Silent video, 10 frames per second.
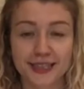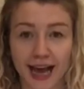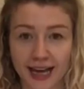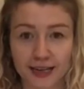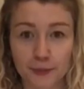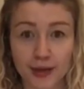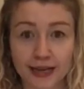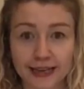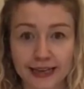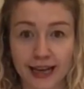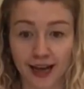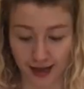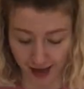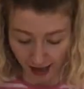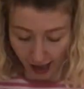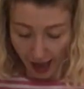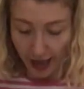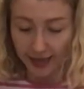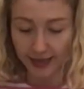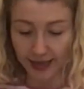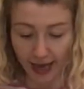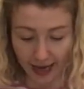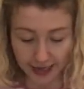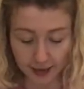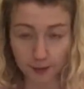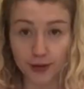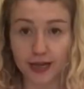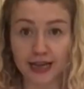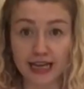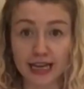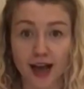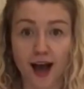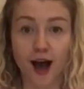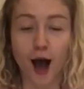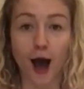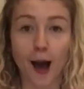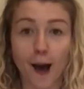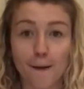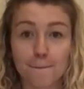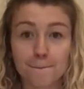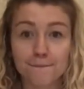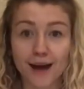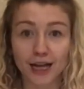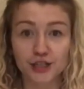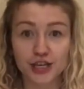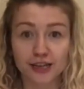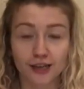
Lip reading: can it be? Can it be a magic